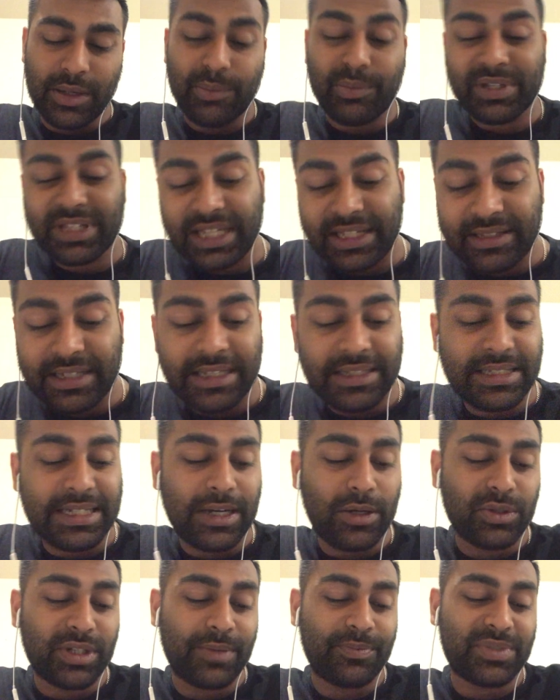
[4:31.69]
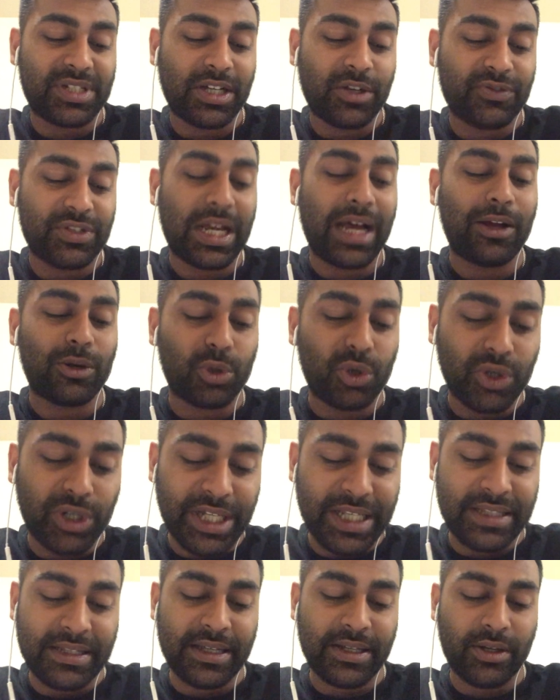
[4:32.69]
But then they tell themselves how
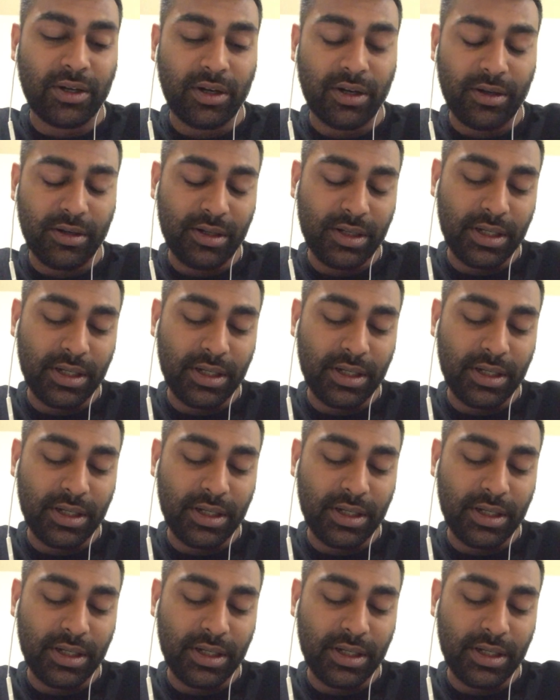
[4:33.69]
lucky they are.